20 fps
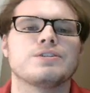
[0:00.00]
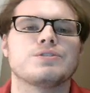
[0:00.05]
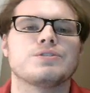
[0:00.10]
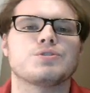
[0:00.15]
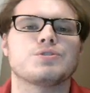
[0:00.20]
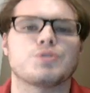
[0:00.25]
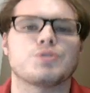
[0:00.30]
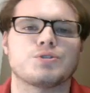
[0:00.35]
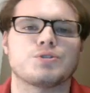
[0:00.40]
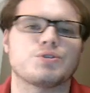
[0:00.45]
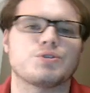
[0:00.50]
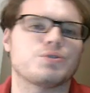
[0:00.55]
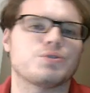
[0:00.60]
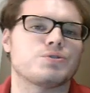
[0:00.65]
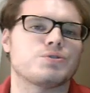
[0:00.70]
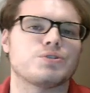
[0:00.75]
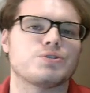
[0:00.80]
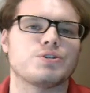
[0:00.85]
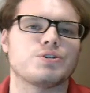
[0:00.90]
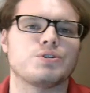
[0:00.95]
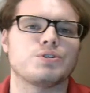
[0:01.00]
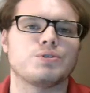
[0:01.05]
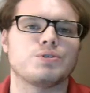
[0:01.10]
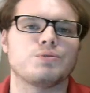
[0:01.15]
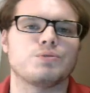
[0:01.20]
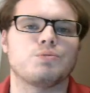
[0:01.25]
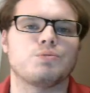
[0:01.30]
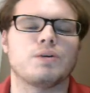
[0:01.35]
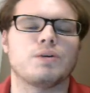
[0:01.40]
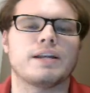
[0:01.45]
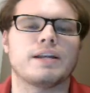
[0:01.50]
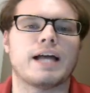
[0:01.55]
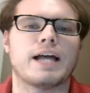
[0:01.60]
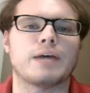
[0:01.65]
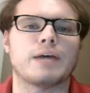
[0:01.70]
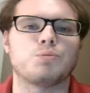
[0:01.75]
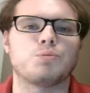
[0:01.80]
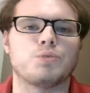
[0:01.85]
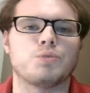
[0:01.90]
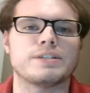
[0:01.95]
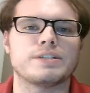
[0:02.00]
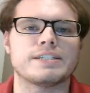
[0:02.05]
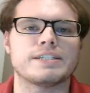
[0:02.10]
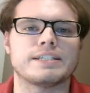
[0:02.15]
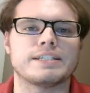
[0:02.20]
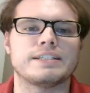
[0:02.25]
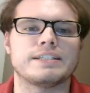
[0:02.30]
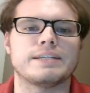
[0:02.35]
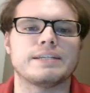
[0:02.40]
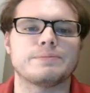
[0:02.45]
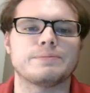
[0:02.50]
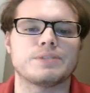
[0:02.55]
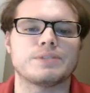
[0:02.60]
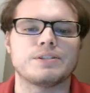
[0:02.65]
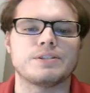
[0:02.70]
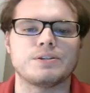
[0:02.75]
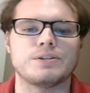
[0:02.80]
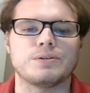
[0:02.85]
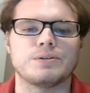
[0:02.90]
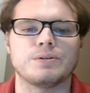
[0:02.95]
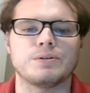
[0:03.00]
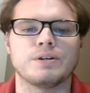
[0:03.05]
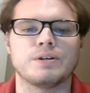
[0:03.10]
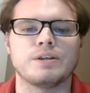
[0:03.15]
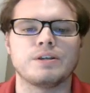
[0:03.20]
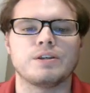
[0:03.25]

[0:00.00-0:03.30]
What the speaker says: certain students to do what I wanted them to do.